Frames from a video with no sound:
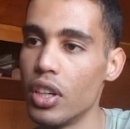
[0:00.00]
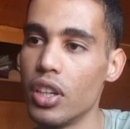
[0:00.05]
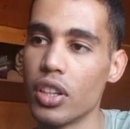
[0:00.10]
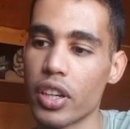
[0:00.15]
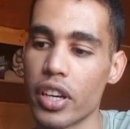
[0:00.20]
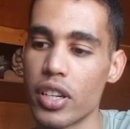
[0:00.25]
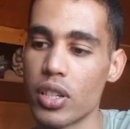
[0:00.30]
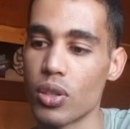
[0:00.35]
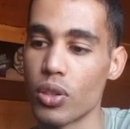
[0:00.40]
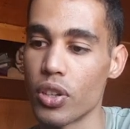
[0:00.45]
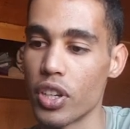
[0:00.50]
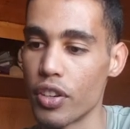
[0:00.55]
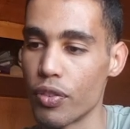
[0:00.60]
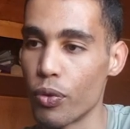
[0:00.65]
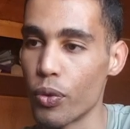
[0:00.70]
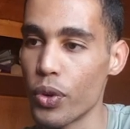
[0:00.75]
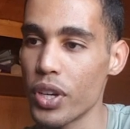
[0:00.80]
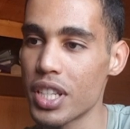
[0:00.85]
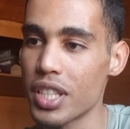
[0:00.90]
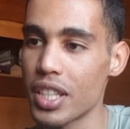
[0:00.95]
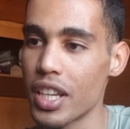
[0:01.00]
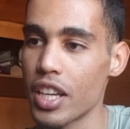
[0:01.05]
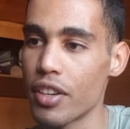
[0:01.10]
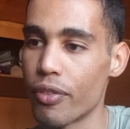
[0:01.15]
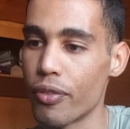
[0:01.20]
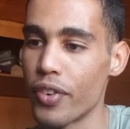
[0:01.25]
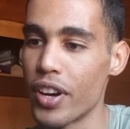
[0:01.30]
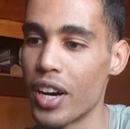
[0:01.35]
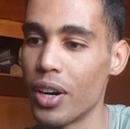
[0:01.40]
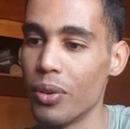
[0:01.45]
Okay, so if we save
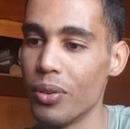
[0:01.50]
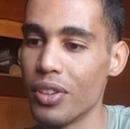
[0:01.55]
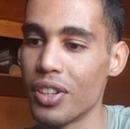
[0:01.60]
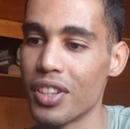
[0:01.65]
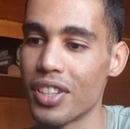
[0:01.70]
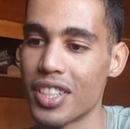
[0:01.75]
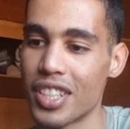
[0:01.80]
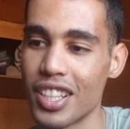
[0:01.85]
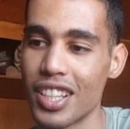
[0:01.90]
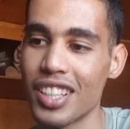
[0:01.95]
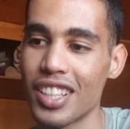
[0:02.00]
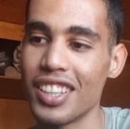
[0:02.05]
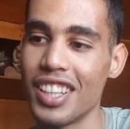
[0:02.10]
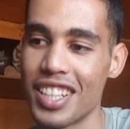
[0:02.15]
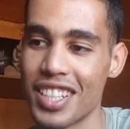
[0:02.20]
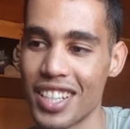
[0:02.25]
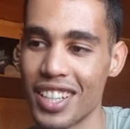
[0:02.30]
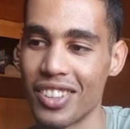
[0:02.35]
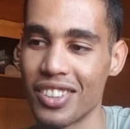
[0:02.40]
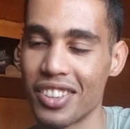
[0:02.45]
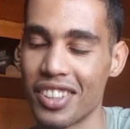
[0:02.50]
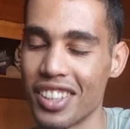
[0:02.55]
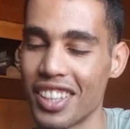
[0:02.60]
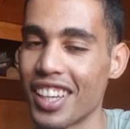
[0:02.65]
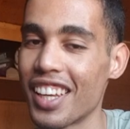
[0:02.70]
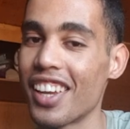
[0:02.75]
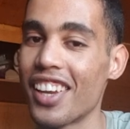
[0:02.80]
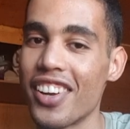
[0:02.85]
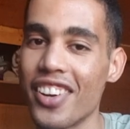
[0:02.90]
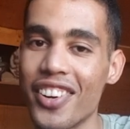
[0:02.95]
now, check this out.
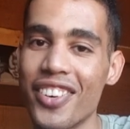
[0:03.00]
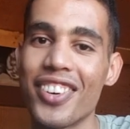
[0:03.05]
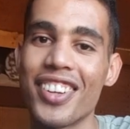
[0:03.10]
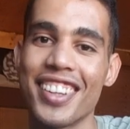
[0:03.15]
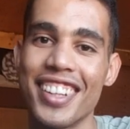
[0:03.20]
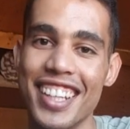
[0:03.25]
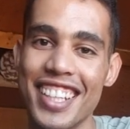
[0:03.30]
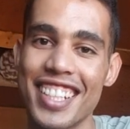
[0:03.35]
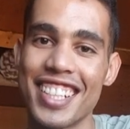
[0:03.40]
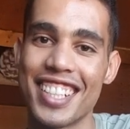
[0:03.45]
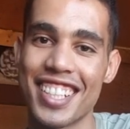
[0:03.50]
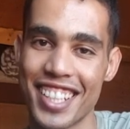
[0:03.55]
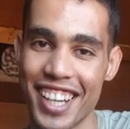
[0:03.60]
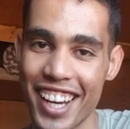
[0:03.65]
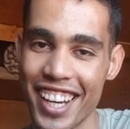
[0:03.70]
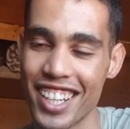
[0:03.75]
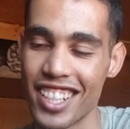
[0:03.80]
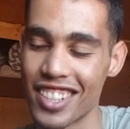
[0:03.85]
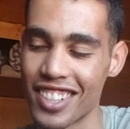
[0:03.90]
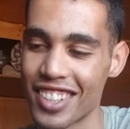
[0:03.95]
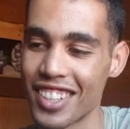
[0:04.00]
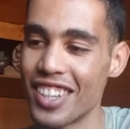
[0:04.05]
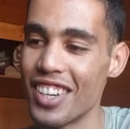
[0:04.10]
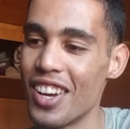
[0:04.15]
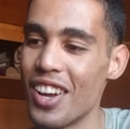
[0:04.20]
Here this changed.